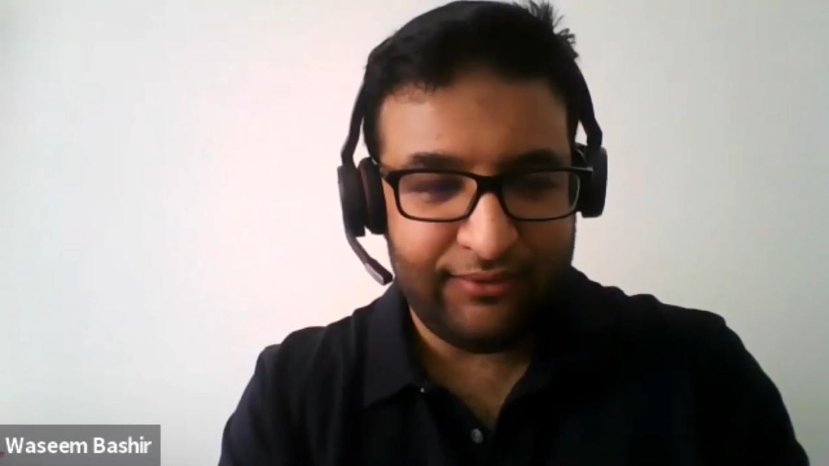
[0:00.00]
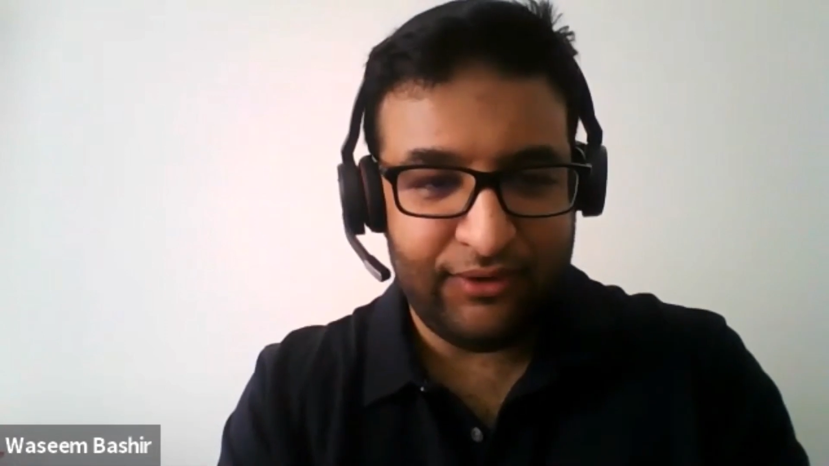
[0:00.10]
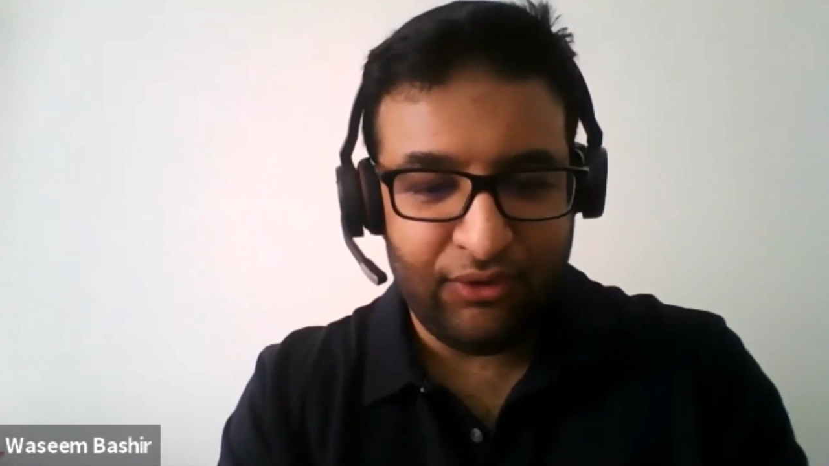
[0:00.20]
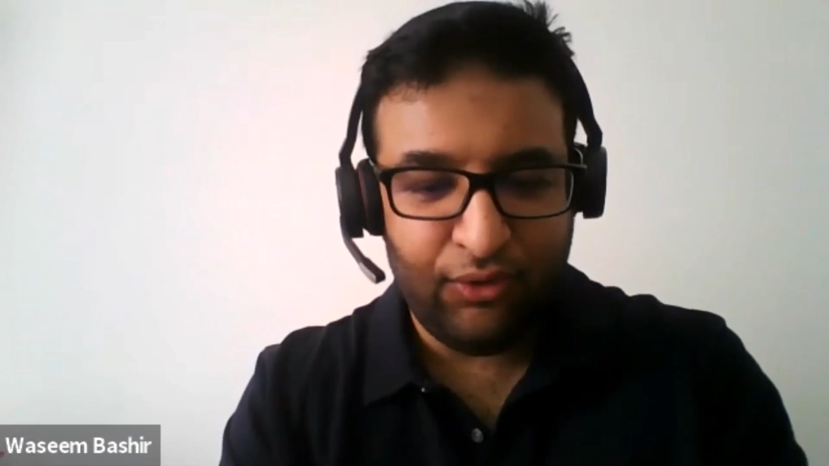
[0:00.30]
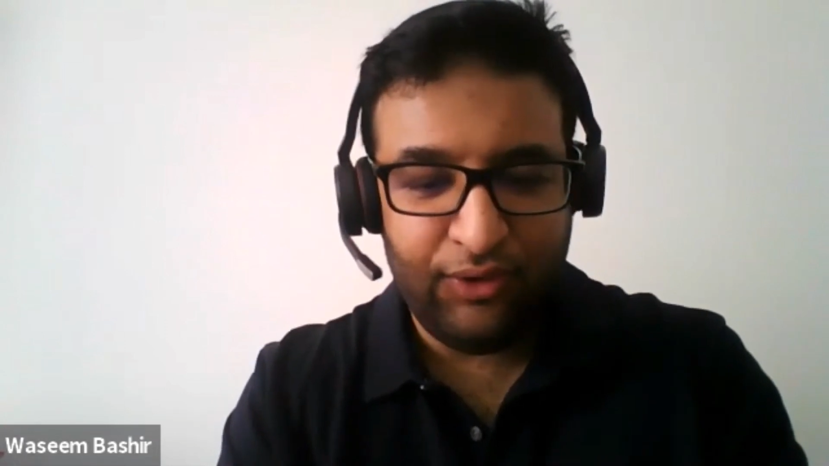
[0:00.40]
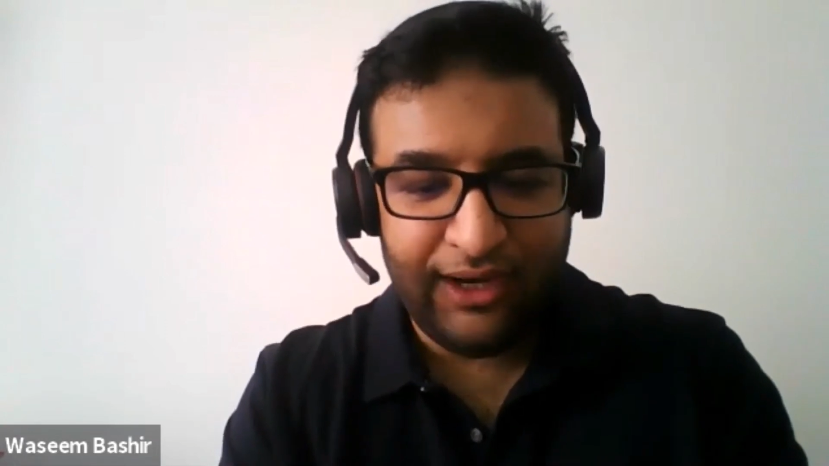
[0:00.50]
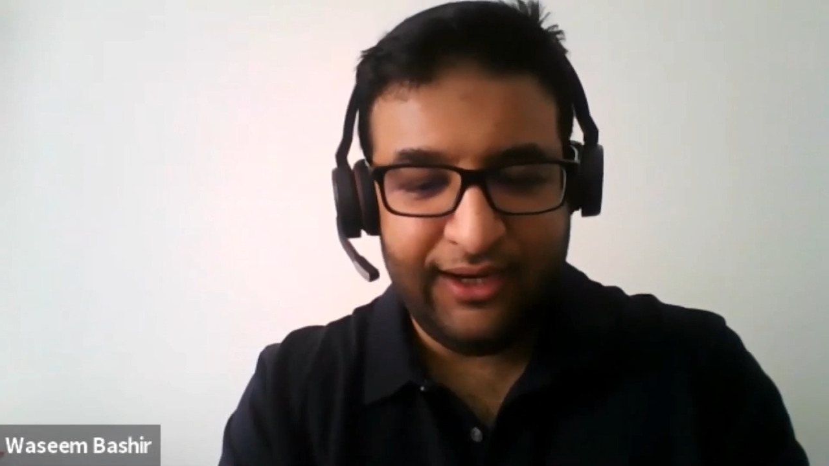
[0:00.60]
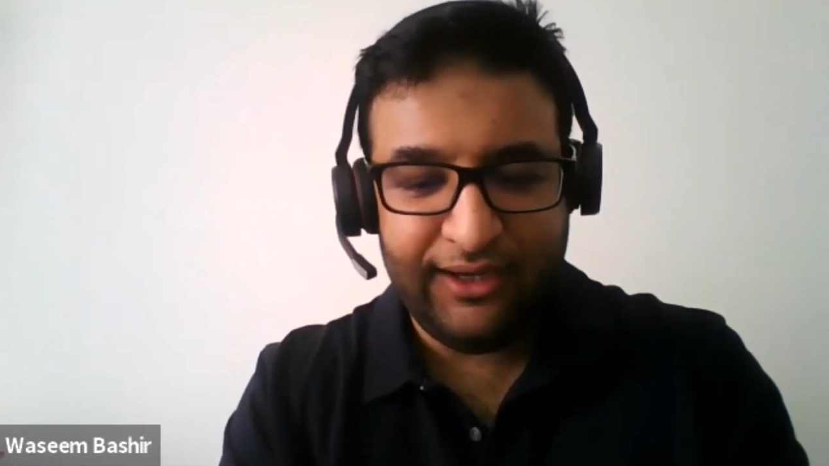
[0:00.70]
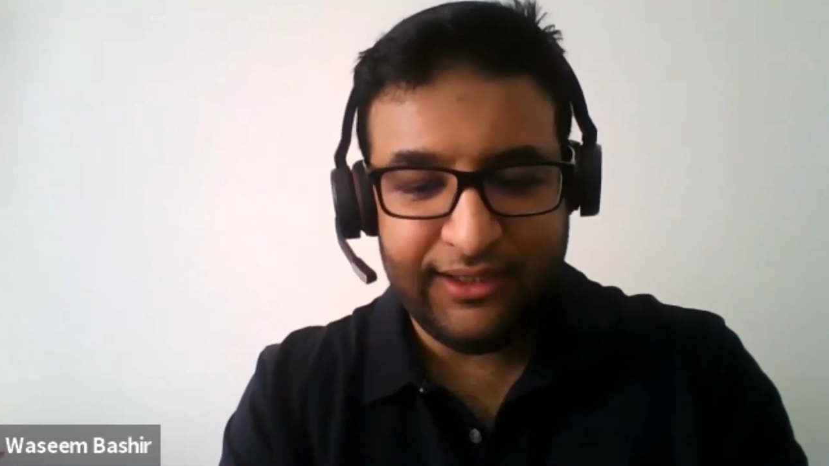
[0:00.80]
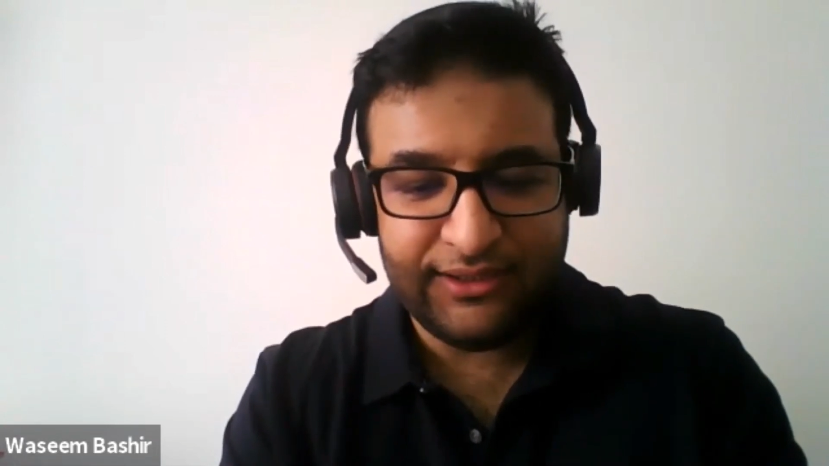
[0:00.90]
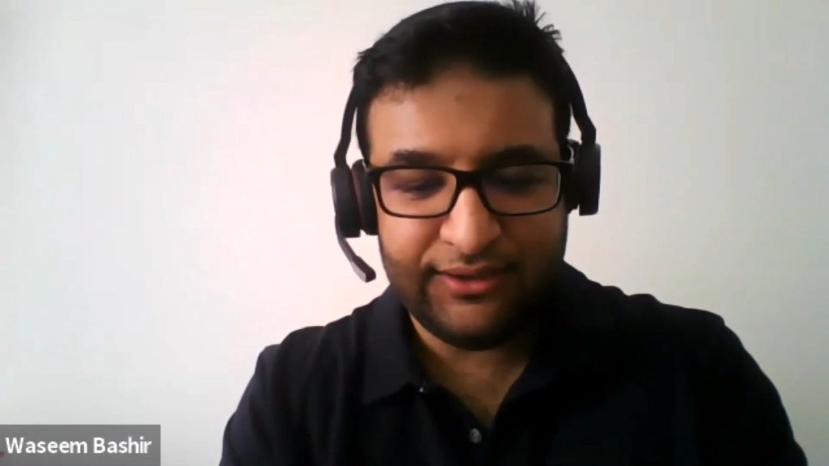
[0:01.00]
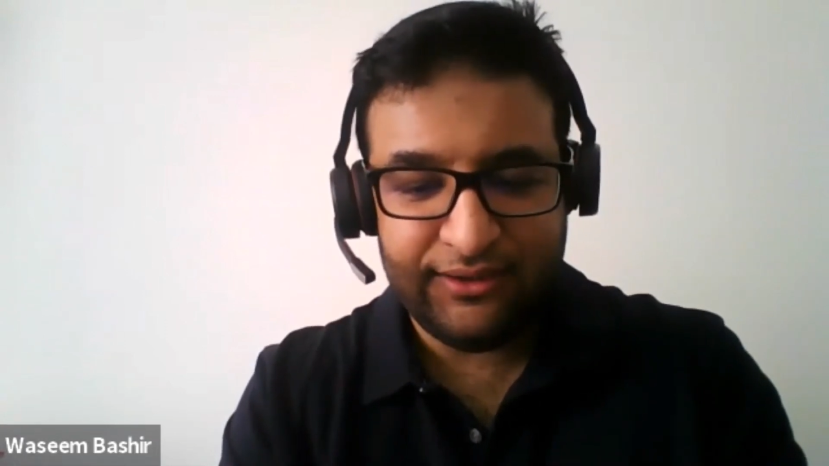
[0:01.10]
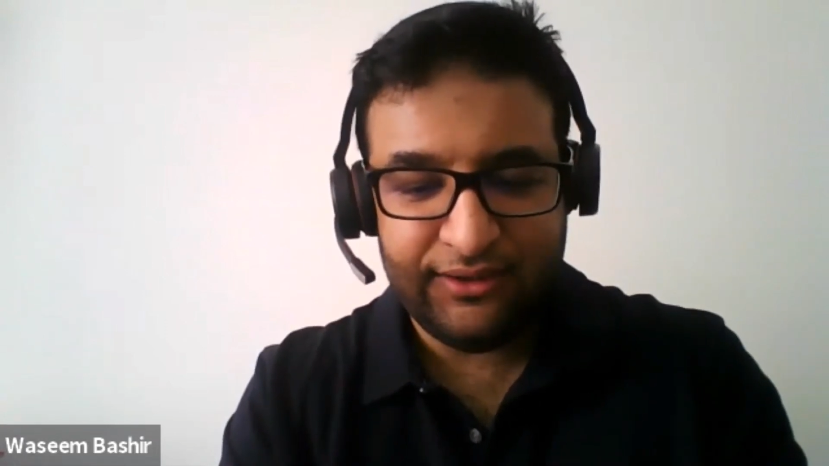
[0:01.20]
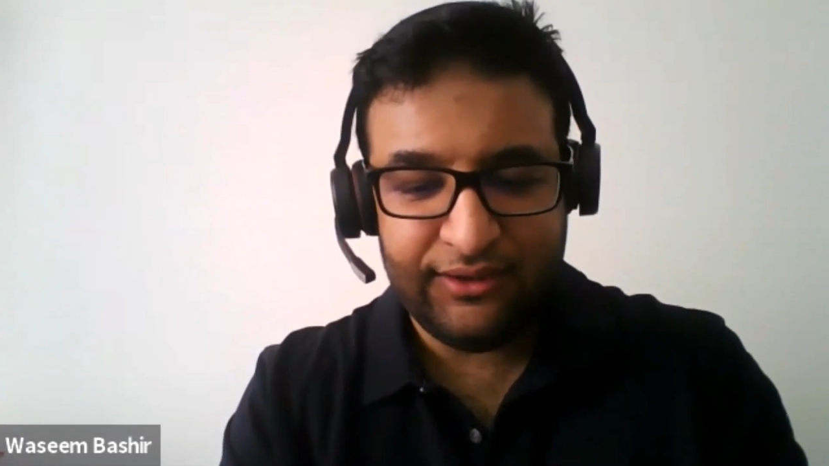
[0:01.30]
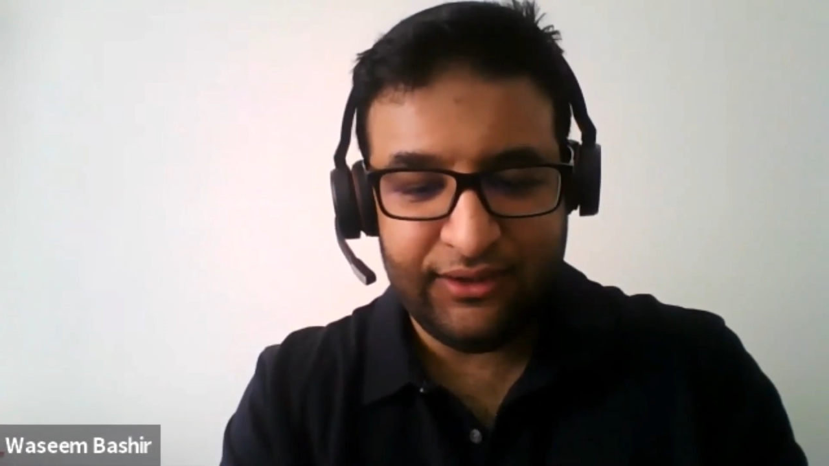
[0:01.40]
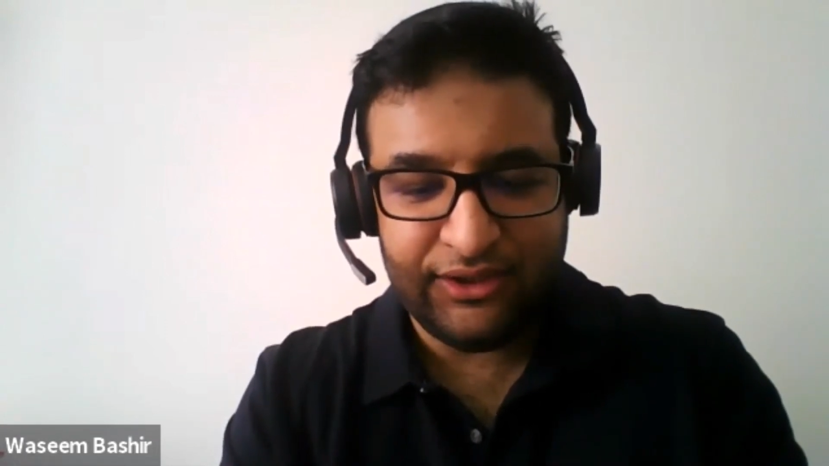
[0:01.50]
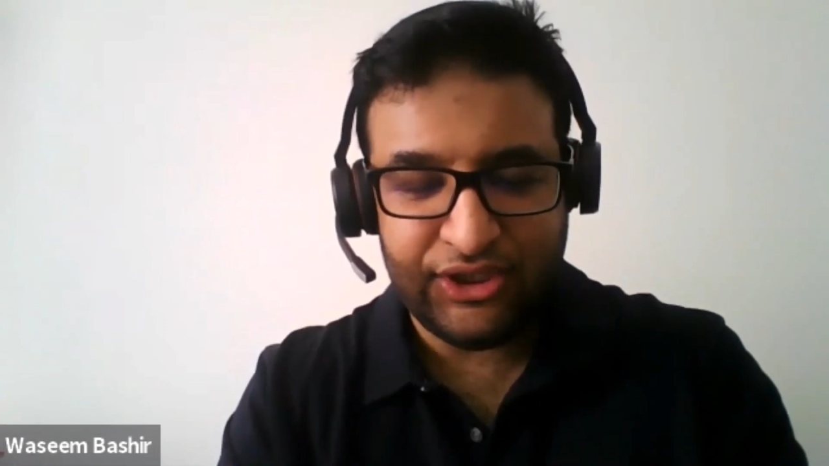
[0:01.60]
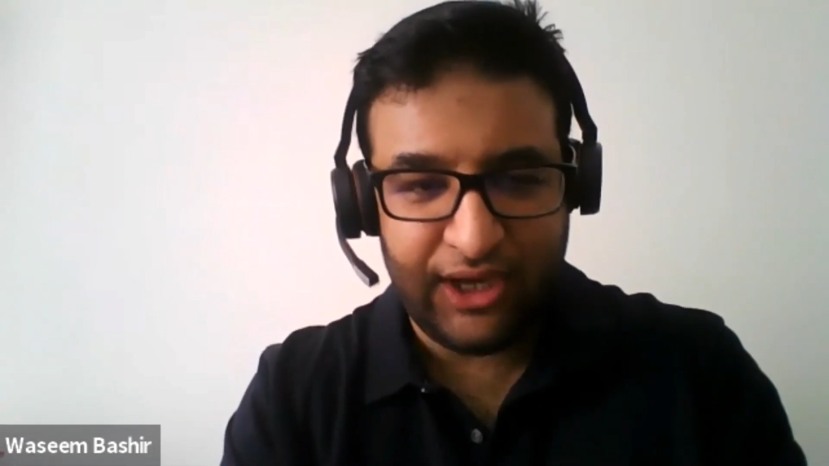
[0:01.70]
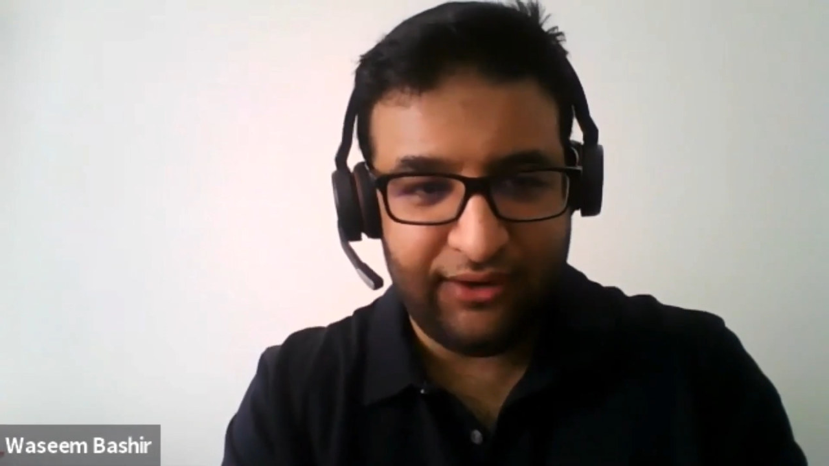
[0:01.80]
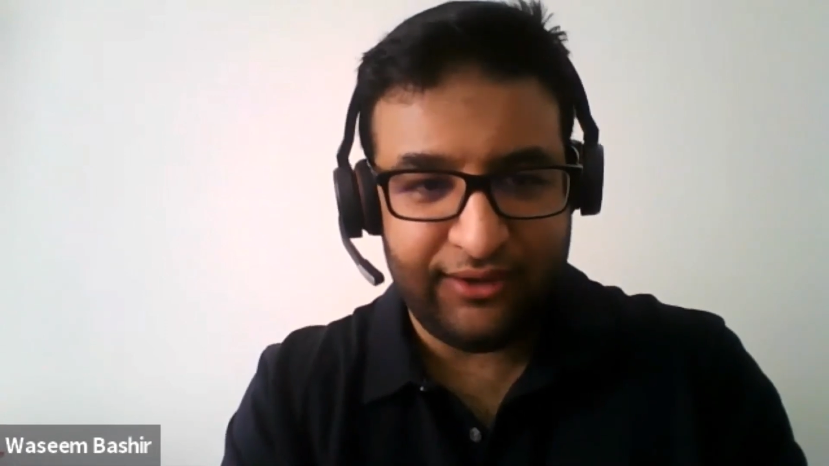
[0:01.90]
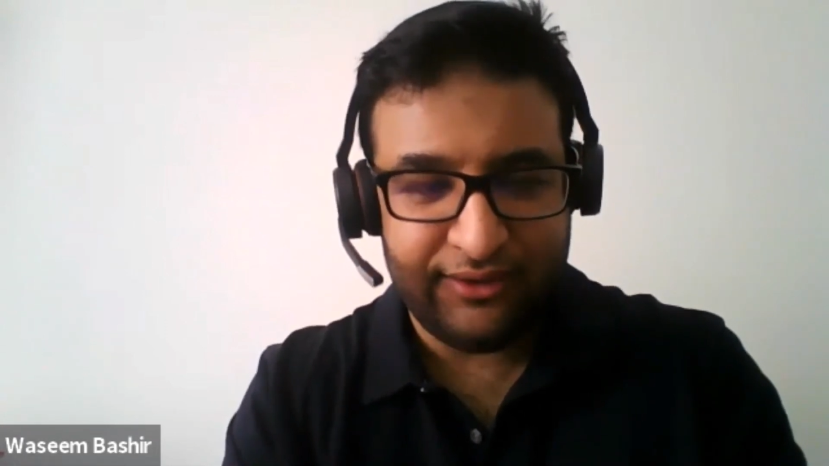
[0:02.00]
The whole idea is sharing.